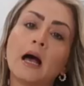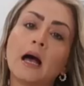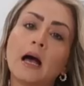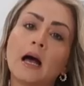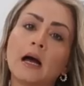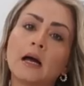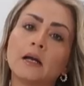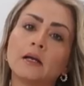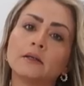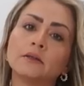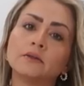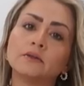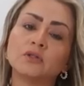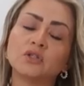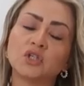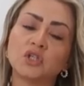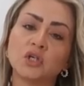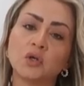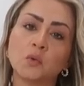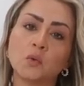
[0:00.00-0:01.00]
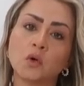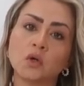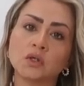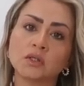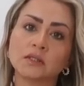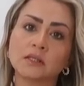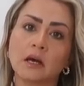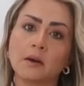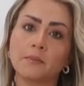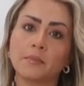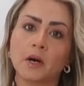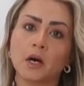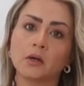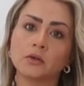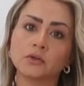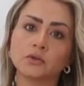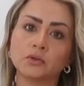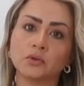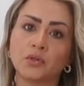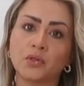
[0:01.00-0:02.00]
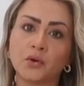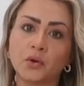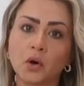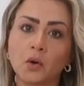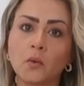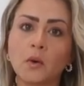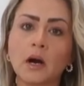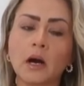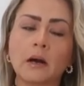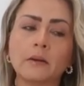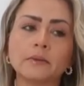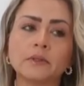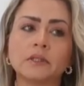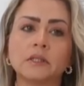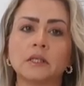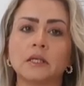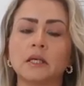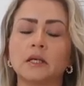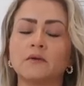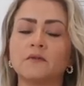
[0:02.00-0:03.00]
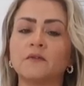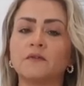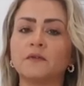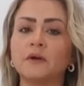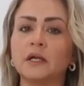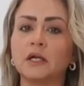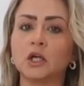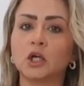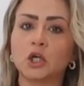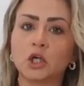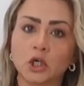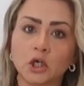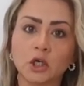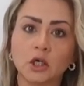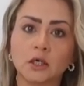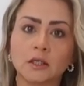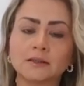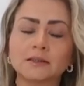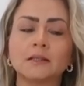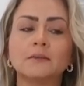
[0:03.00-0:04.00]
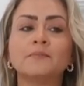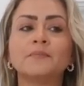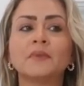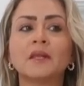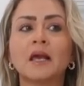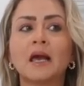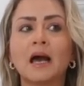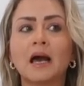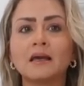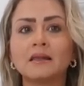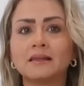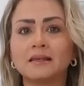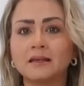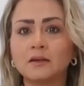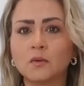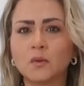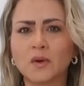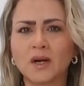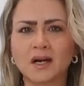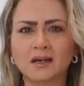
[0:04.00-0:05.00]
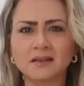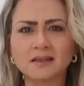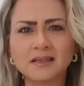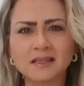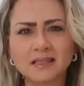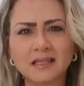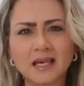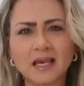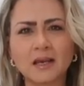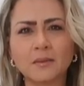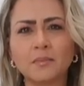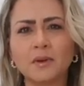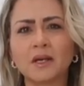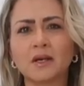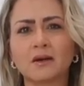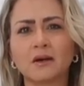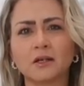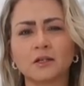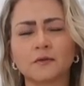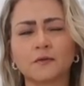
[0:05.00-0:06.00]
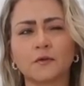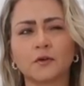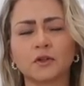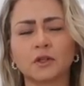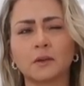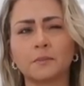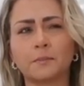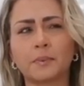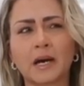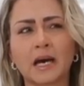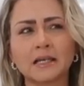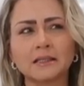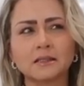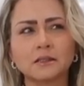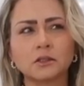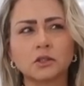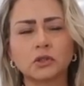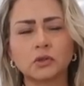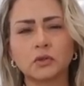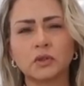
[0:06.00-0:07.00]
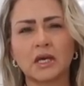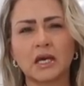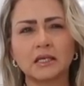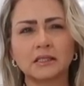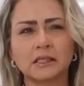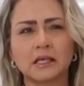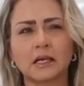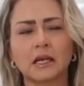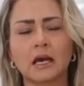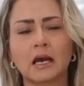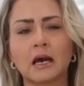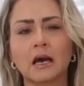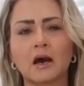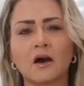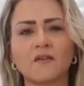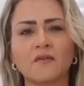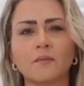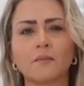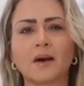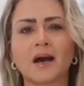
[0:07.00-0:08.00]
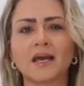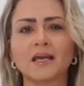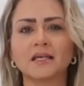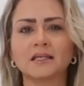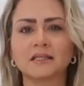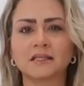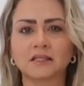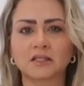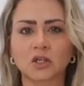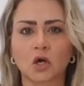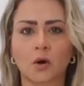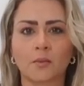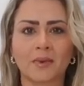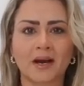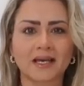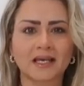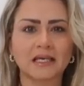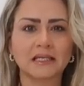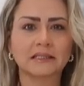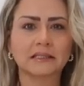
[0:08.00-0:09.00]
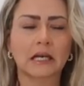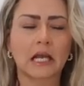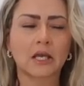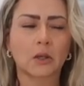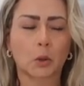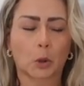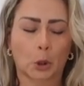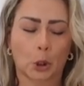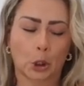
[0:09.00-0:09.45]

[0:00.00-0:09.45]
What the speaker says: and she was about to throw up. She didn't feel good. I think we are sick because for the past 2 days and a half, my stomach is like,